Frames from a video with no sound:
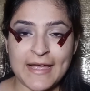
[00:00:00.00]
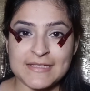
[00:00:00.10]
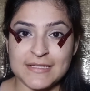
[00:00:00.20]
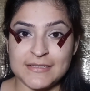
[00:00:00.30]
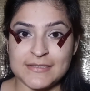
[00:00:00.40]

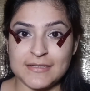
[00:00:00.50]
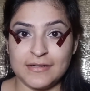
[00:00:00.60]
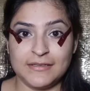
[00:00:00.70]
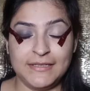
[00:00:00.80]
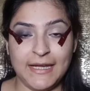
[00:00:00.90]
as it is
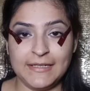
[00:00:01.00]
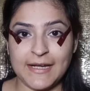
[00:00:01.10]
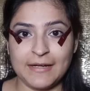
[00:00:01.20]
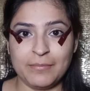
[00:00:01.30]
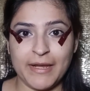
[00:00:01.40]
a
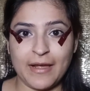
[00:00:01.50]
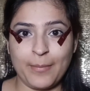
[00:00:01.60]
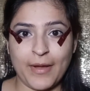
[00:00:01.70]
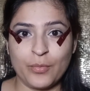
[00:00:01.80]
date night makeup,